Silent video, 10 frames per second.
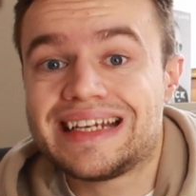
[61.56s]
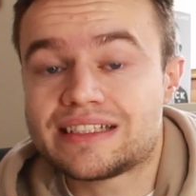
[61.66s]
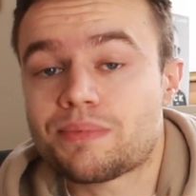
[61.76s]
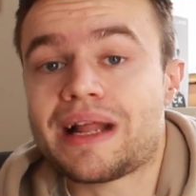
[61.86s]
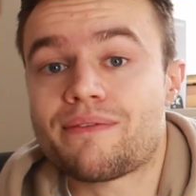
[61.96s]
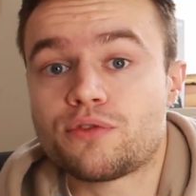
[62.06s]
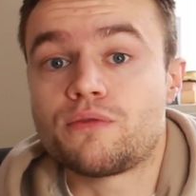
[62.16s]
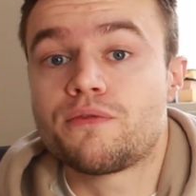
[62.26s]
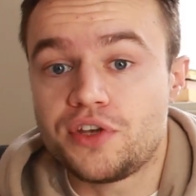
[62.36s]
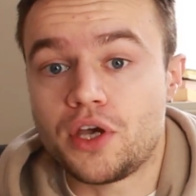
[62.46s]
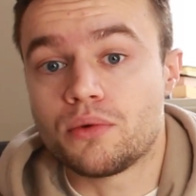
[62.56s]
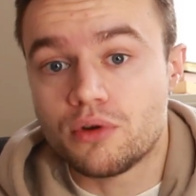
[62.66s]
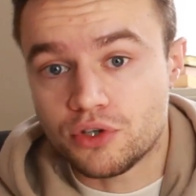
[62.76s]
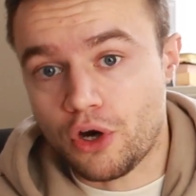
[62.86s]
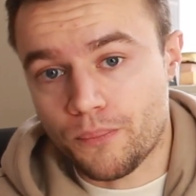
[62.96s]
is the platform for you
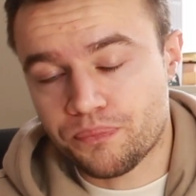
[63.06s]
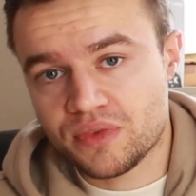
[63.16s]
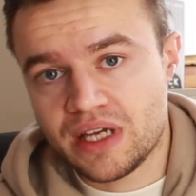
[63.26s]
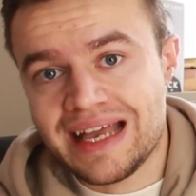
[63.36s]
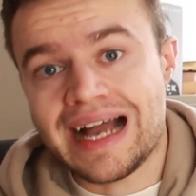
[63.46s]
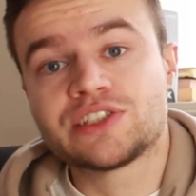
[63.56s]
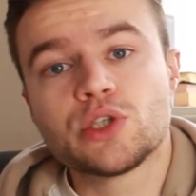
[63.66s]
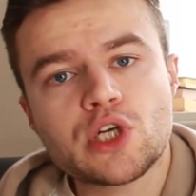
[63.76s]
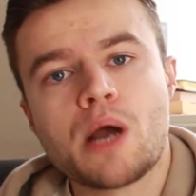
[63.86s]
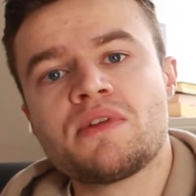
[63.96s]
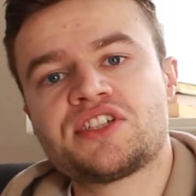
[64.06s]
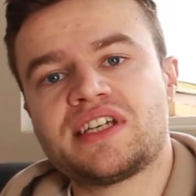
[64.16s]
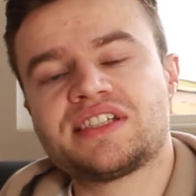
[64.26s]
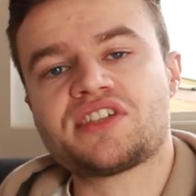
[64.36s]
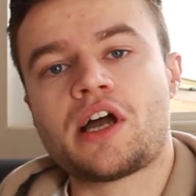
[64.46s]
or not. And to accomplish
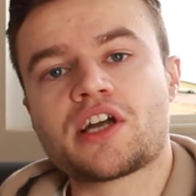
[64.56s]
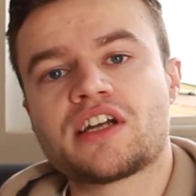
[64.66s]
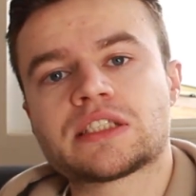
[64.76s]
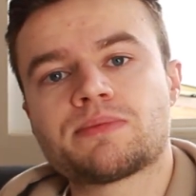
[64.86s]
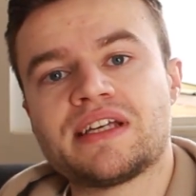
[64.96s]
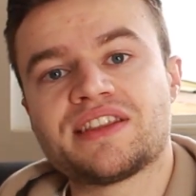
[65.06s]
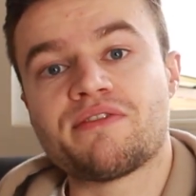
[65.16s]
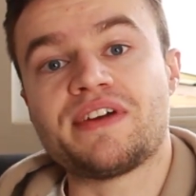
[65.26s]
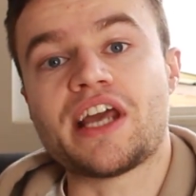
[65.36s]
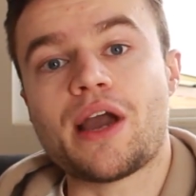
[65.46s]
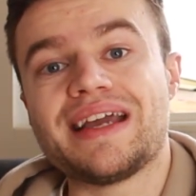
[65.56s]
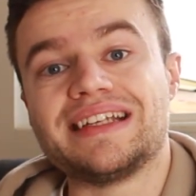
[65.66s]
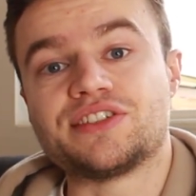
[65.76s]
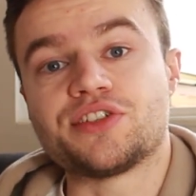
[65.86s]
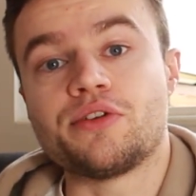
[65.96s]
this, I'm going to split the video
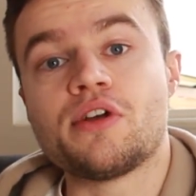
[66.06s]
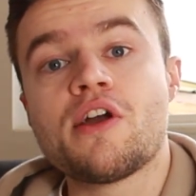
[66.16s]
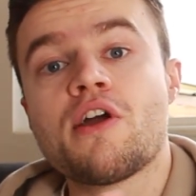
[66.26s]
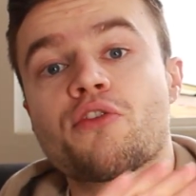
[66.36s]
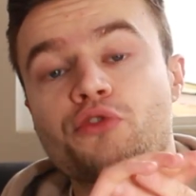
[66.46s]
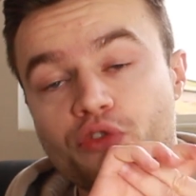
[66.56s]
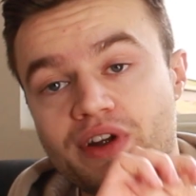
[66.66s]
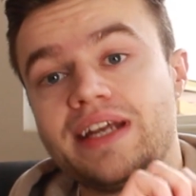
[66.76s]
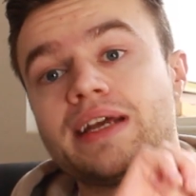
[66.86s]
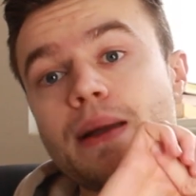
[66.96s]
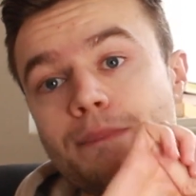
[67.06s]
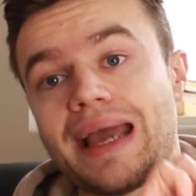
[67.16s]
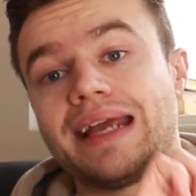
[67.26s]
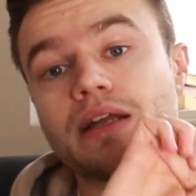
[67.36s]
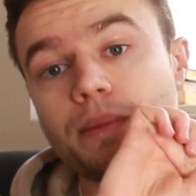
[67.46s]
into 3
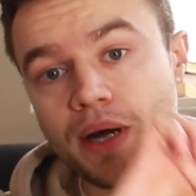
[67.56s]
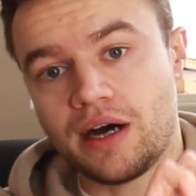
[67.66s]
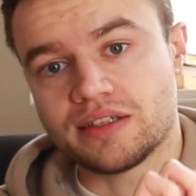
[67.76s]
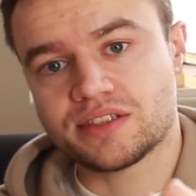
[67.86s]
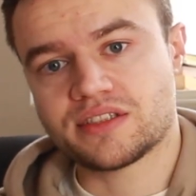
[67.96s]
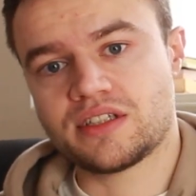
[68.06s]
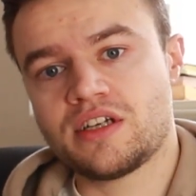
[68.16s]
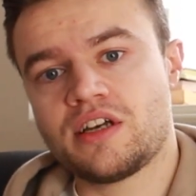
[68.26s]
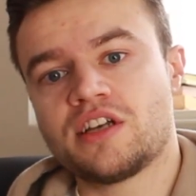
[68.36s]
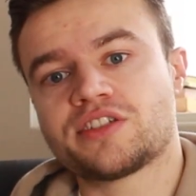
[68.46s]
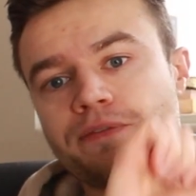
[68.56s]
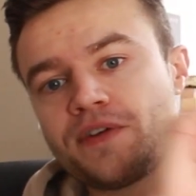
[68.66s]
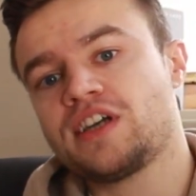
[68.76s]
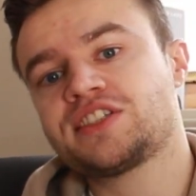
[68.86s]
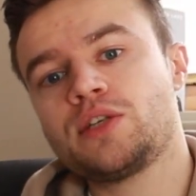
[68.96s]
main parts. So
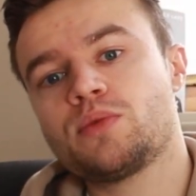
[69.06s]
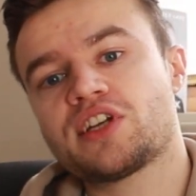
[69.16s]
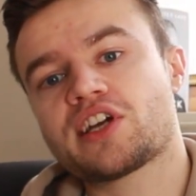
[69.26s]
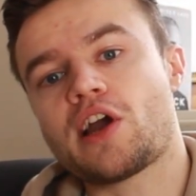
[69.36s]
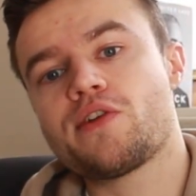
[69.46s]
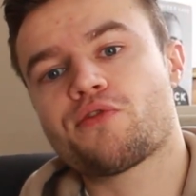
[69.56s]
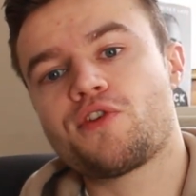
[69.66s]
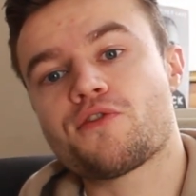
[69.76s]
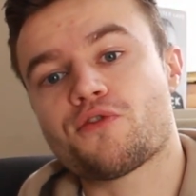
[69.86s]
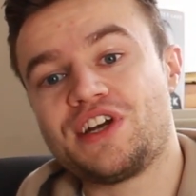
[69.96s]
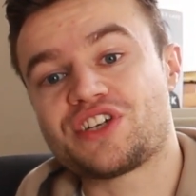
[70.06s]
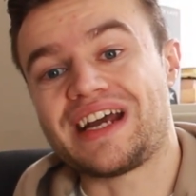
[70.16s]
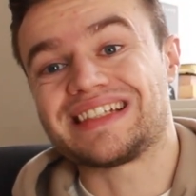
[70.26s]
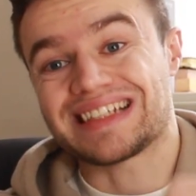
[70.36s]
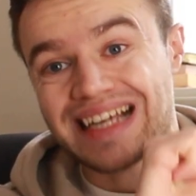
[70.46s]
firstly, we're going to go through
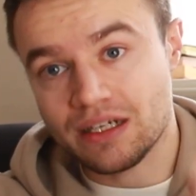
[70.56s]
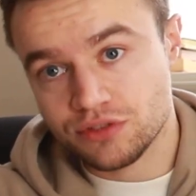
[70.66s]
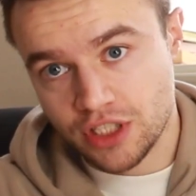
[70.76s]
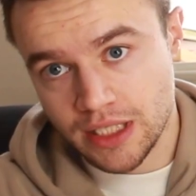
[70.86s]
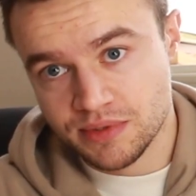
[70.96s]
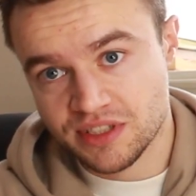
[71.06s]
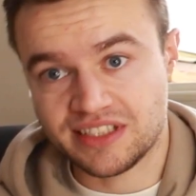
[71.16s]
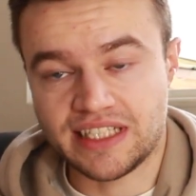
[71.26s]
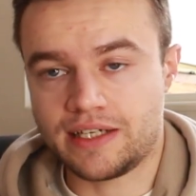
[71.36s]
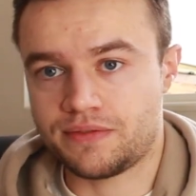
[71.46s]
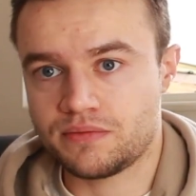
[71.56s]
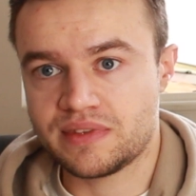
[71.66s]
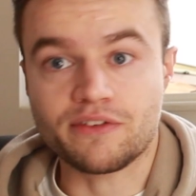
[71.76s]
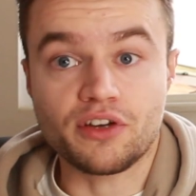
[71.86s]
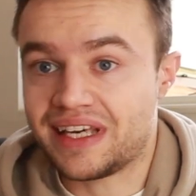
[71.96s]
Freetrade's account types to see if
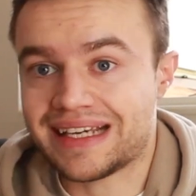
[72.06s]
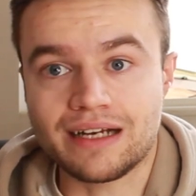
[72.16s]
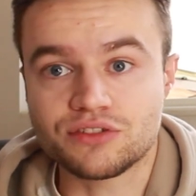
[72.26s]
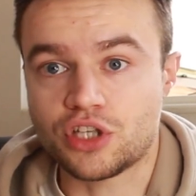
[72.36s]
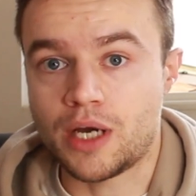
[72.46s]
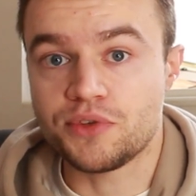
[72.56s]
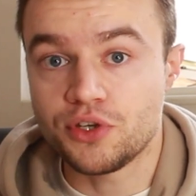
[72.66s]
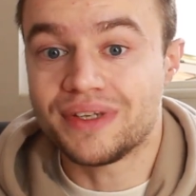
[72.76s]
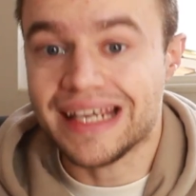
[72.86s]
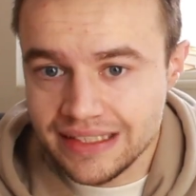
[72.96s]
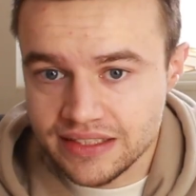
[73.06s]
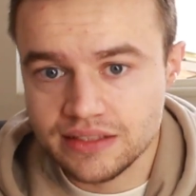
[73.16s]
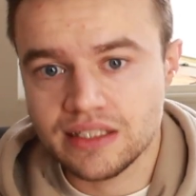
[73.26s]
they've got the account type you need.